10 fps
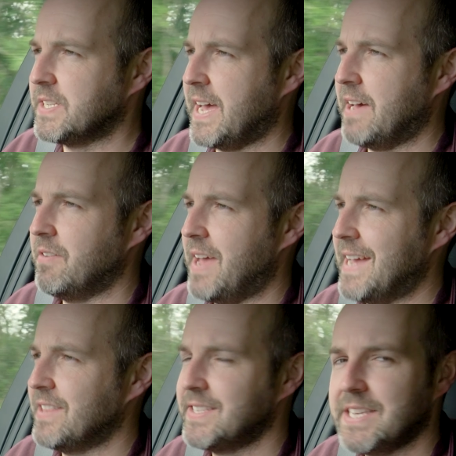down
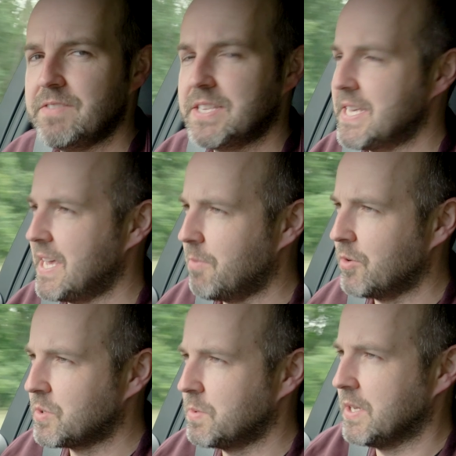and the CVT
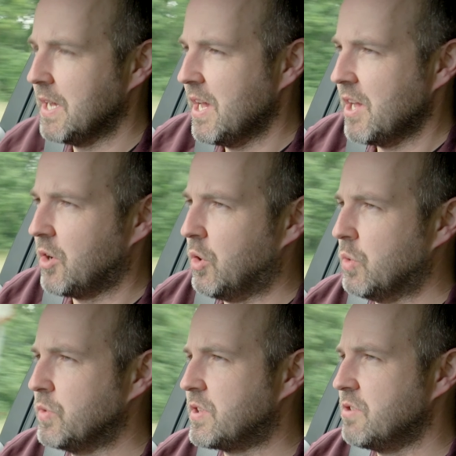gearbox would
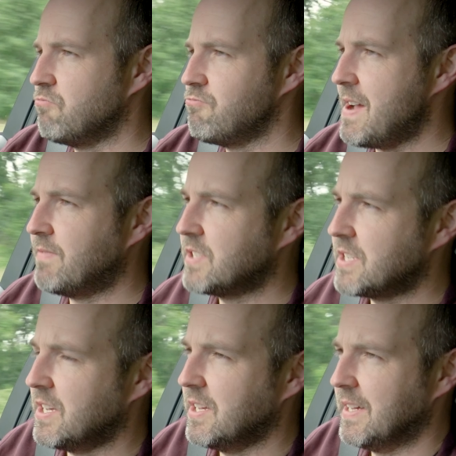cause the revs
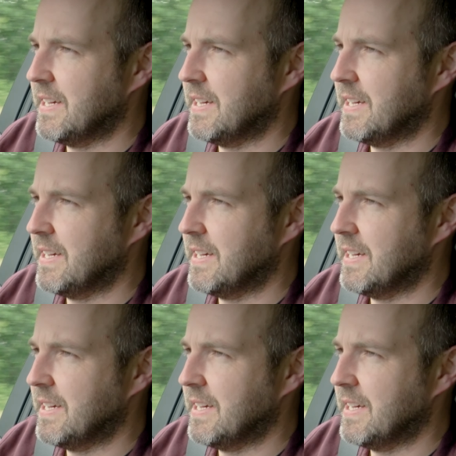to